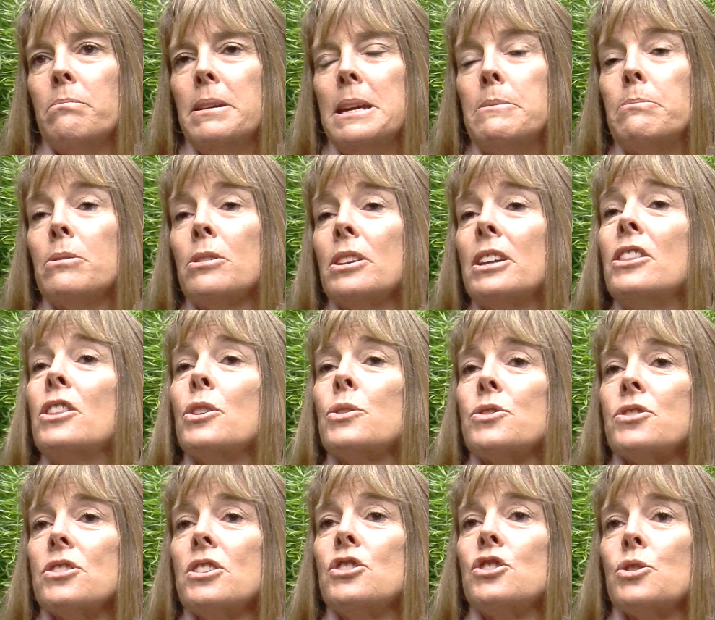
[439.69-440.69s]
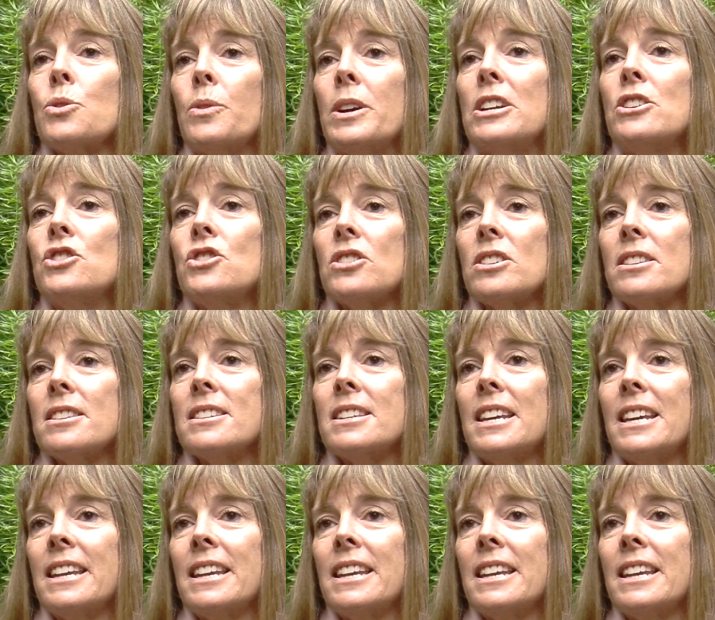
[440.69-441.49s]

people in those situations,